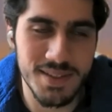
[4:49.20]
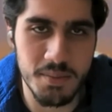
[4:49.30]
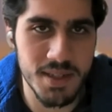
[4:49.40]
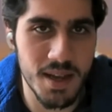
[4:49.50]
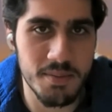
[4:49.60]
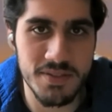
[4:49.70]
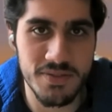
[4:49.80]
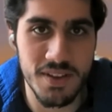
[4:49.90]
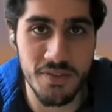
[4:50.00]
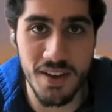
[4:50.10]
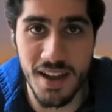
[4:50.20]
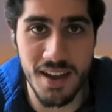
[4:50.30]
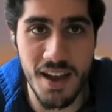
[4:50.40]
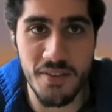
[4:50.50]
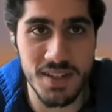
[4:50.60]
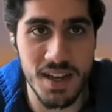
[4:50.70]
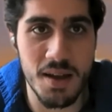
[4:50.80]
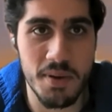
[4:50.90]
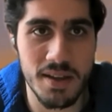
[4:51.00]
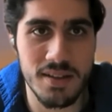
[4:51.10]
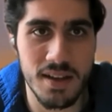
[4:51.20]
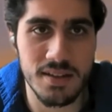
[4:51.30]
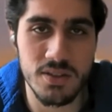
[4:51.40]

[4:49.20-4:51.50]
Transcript: sometimes, if I like